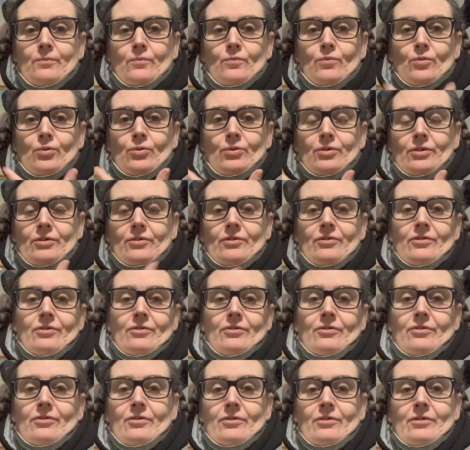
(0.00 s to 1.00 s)
worn it
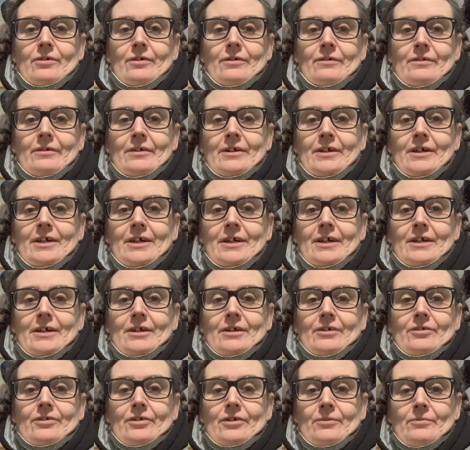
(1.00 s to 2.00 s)
since I
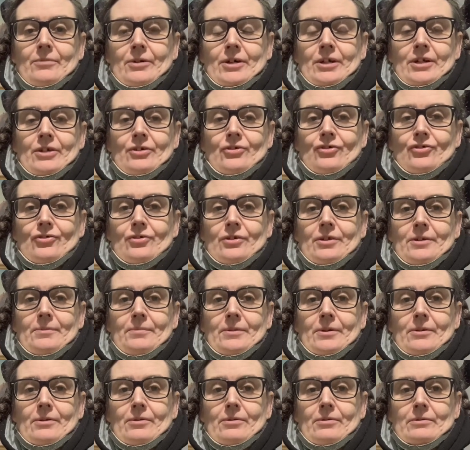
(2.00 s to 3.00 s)
did my injury
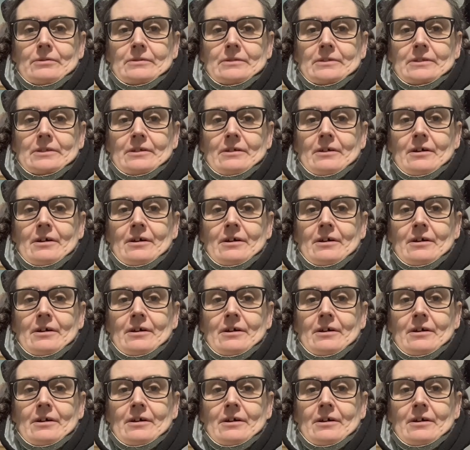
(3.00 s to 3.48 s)
because